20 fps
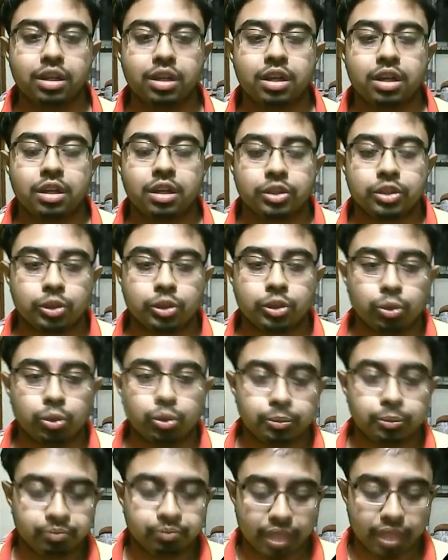So
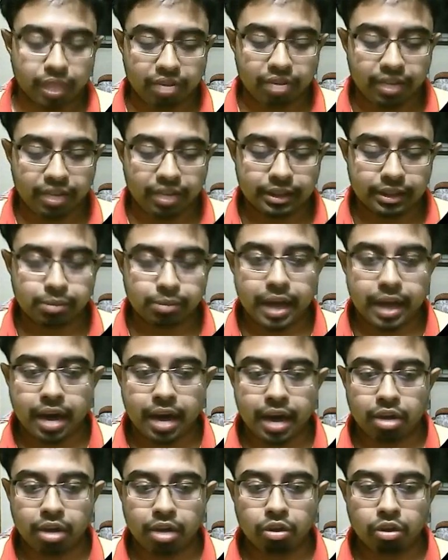if I simply add a
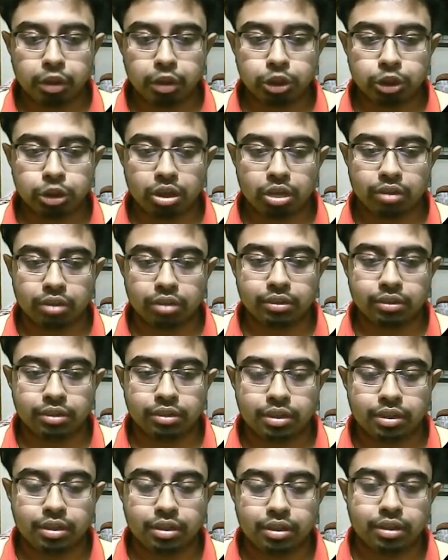condition
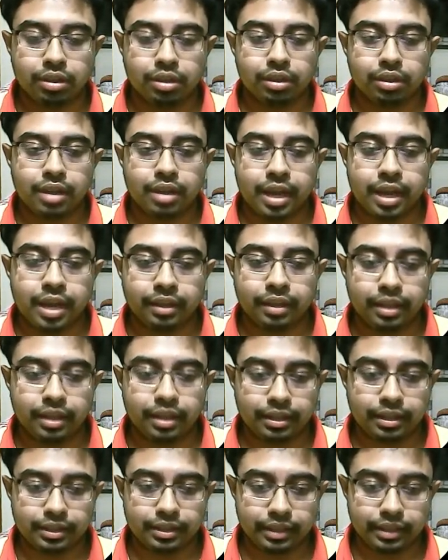like
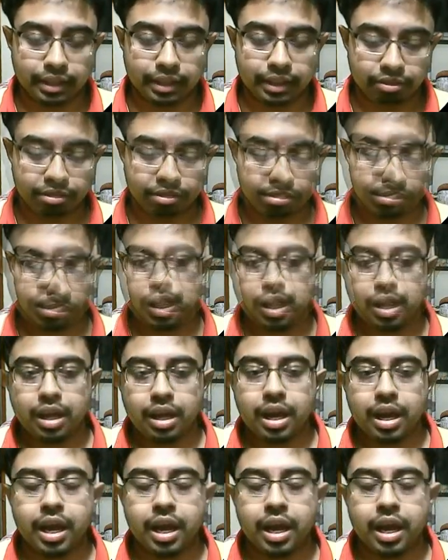this, if I